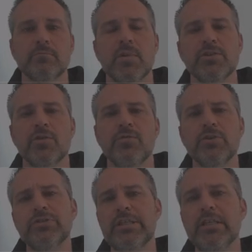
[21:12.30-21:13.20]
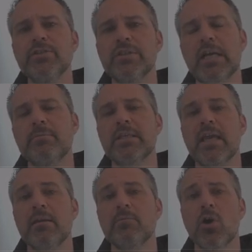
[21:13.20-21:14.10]
So first, each time the
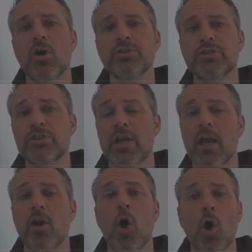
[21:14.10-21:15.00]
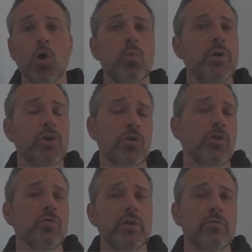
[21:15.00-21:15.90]
game calls to check are we
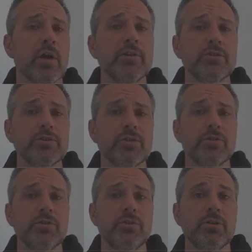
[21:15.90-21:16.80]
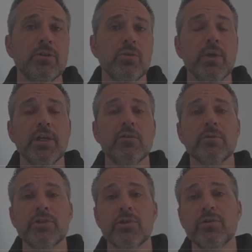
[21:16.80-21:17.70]
currently registered, we can
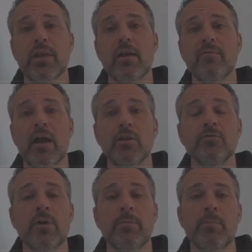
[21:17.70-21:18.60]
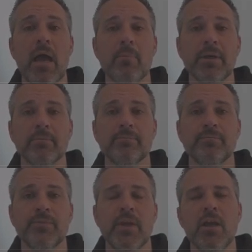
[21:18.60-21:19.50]
return that value from the mapping.
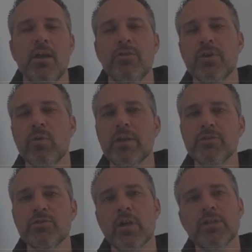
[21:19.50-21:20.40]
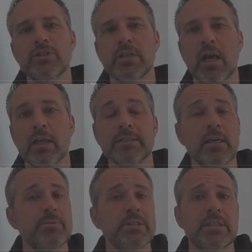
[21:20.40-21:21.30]
The registration
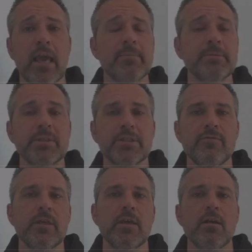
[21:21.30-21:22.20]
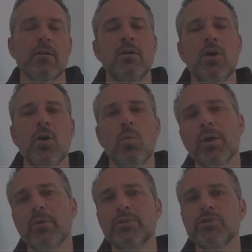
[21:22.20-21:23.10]
concept is game-specific here.
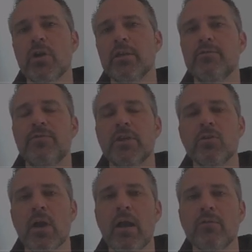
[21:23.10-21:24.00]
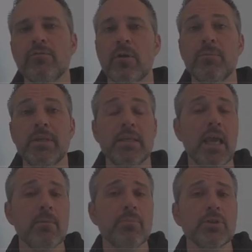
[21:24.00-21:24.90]
What I was trying to figure out from the
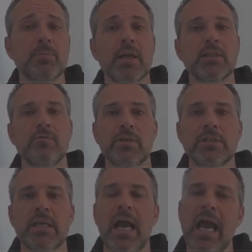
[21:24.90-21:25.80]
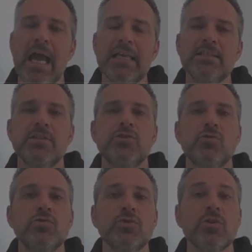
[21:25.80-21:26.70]
game perspective is, has this
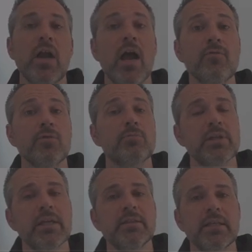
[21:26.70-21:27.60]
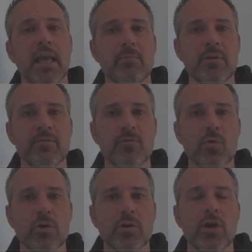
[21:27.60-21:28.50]
user ever played the game
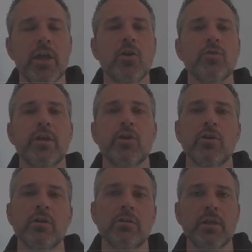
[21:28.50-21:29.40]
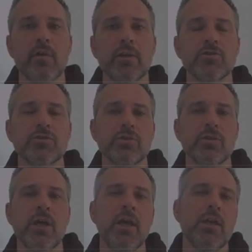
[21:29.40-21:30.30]
before, and are they currently registered?
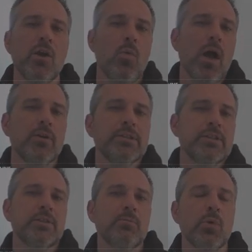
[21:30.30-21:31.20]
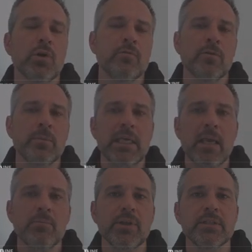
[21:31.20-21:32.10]
Now why is this important from a
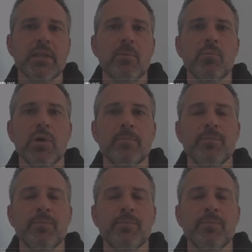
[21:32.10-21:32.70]
gameplay standpoint?